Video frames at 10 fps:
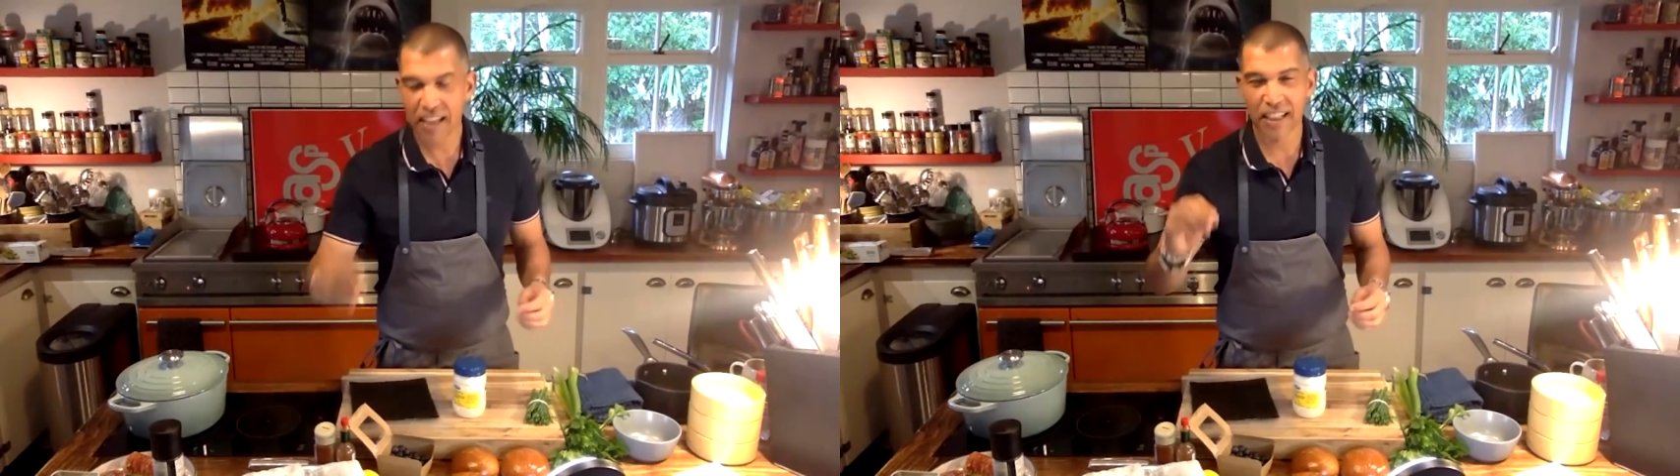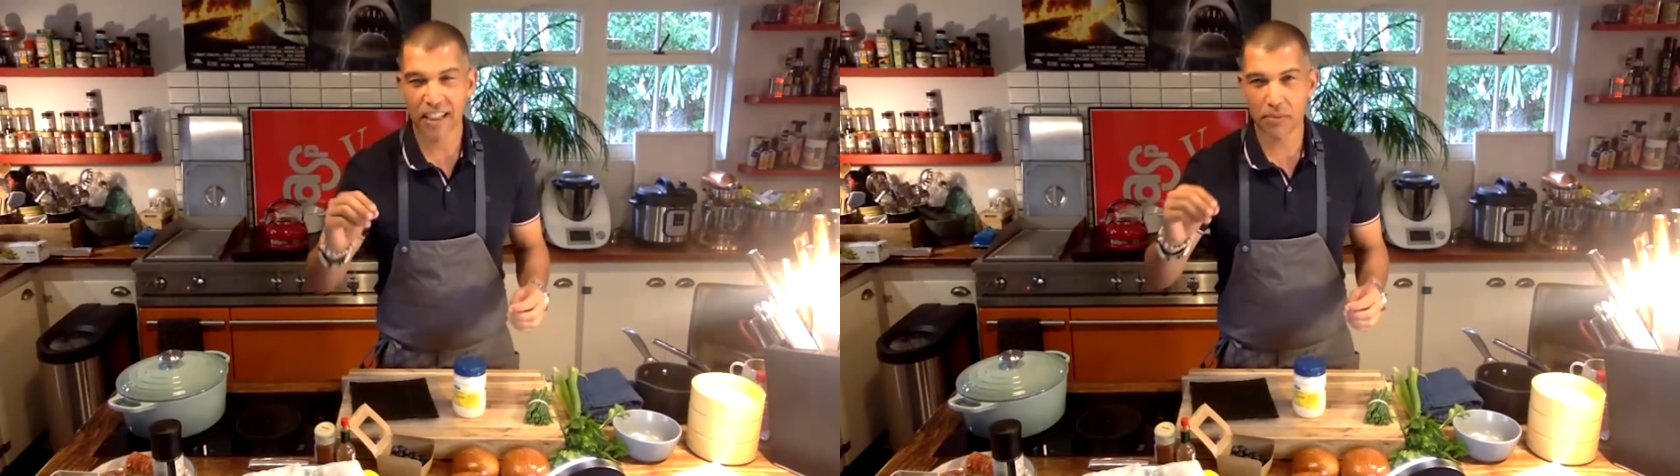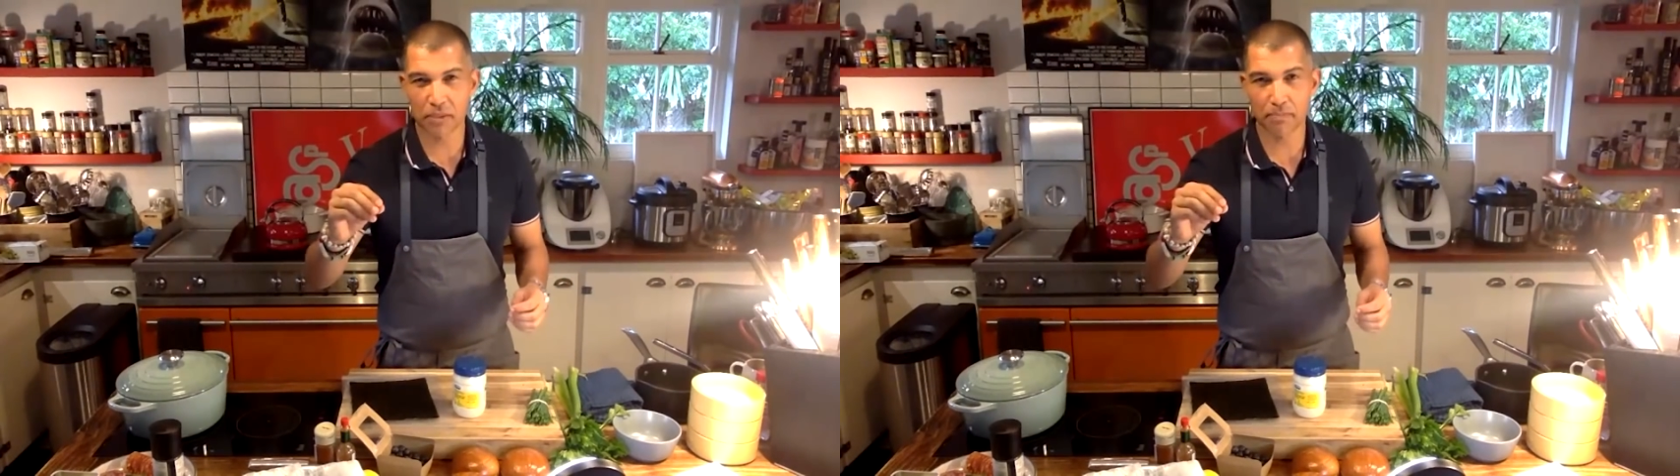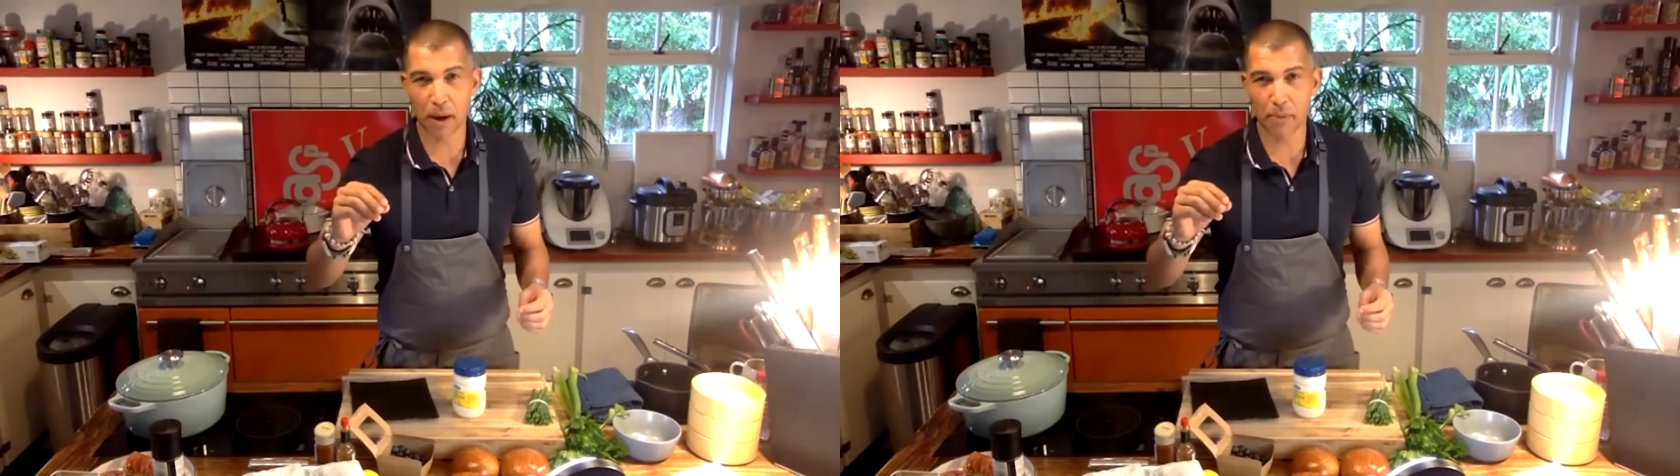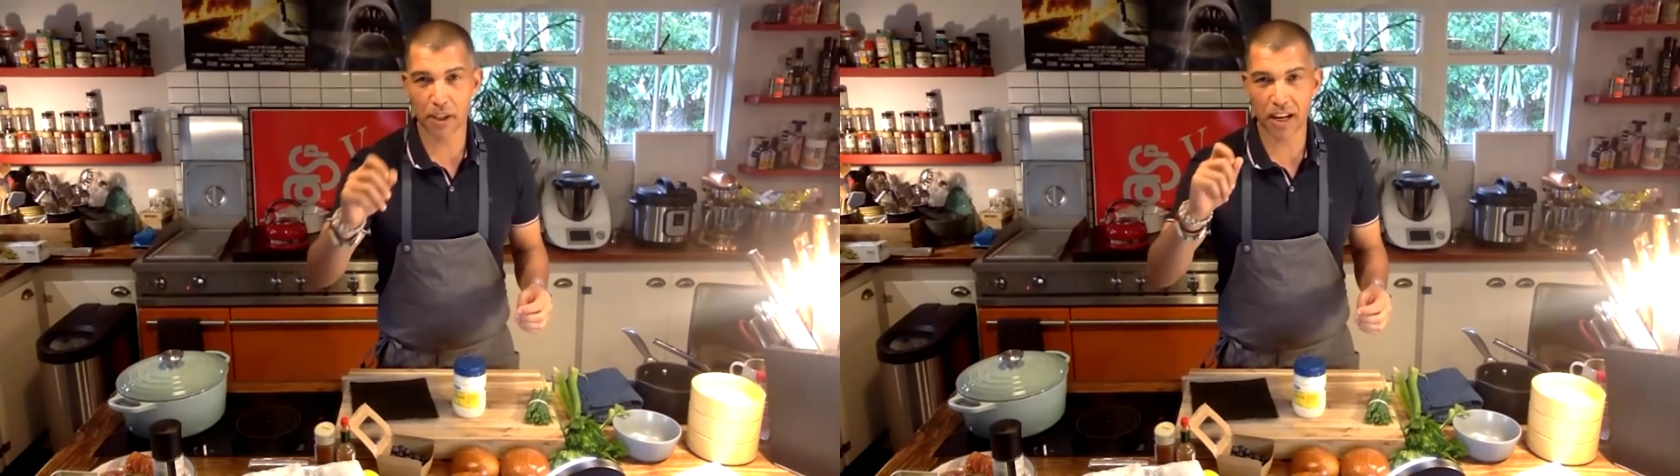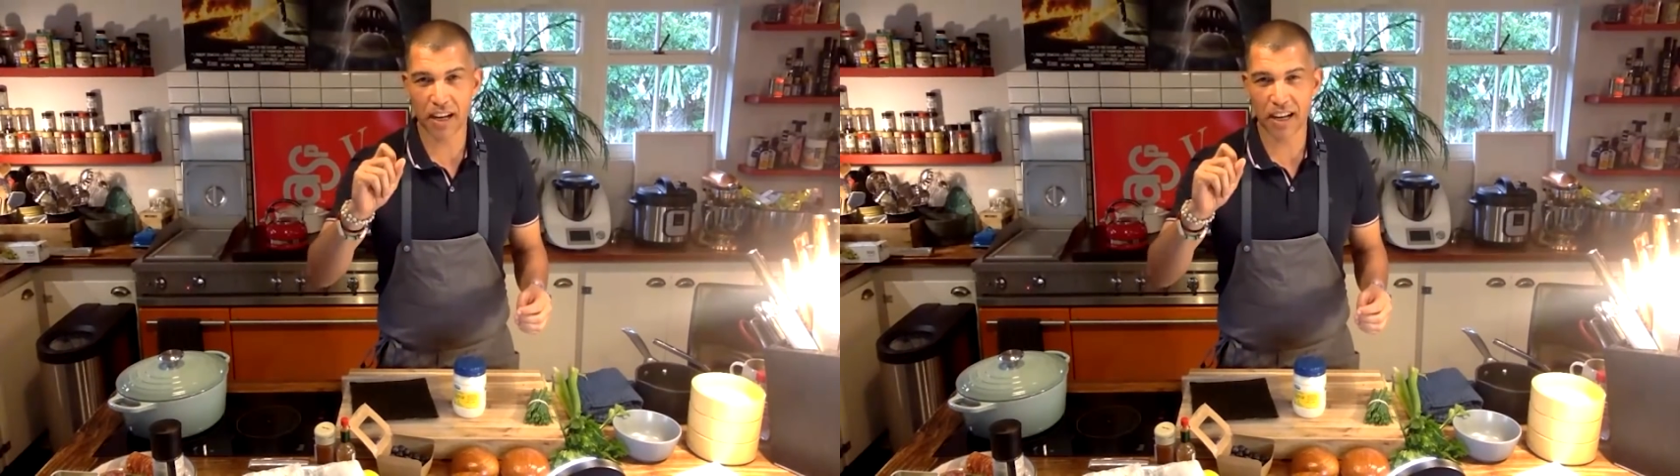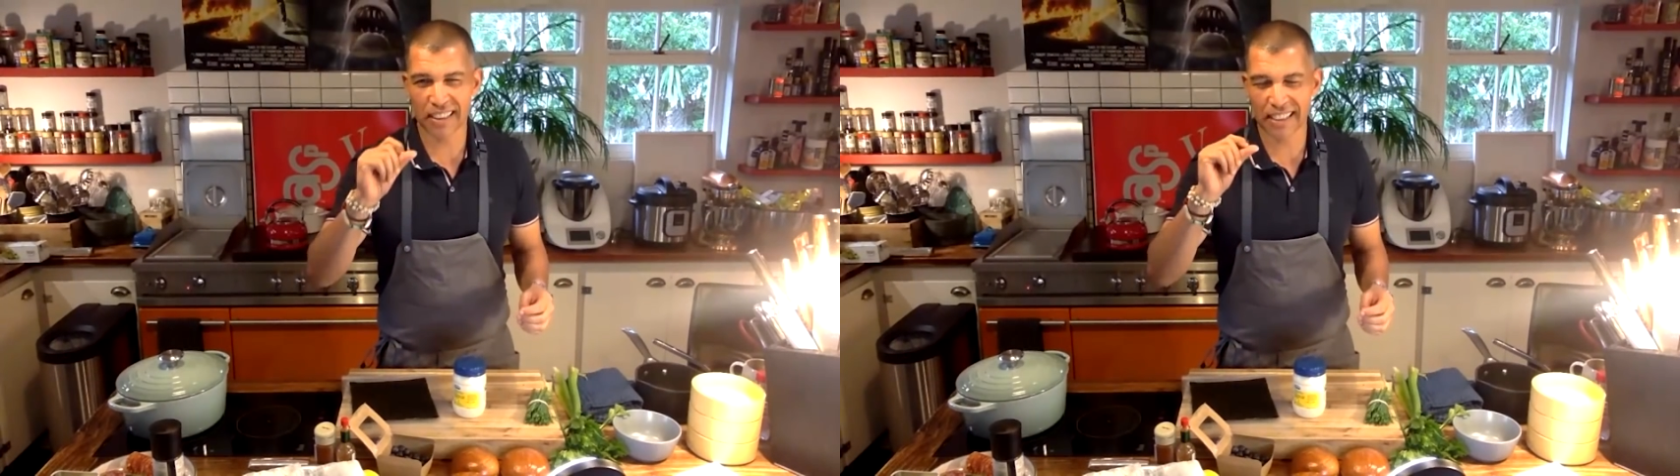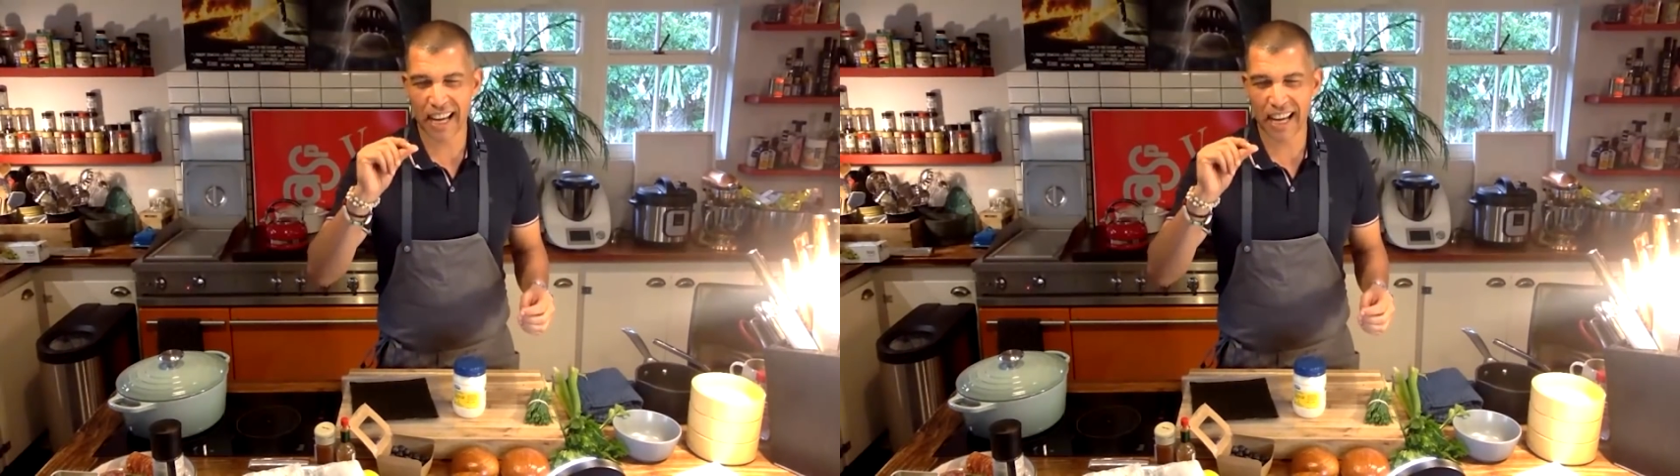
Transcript: A little bit of paprika,